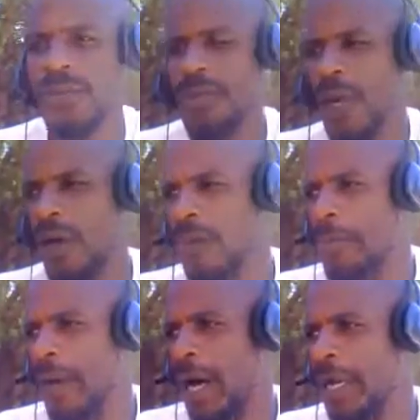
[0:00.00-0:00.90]
use my
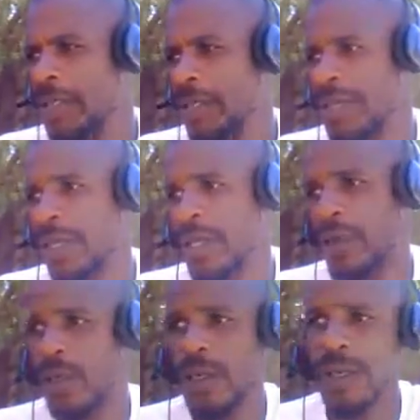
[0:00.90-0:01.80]
own mind and
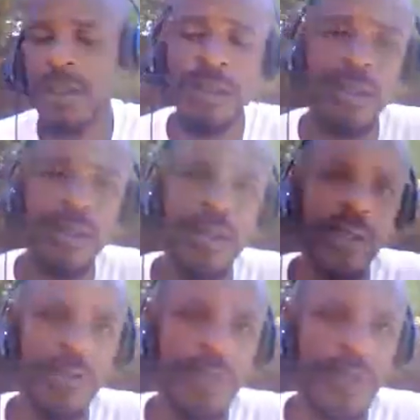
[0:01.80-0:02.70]
say, well,
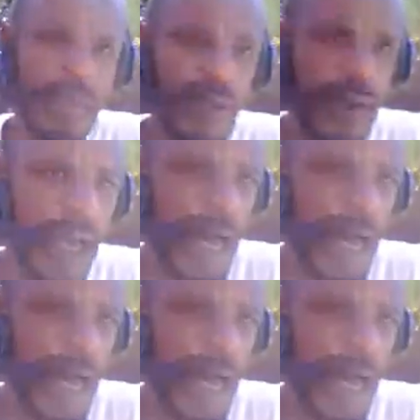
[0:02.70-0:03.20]
if people are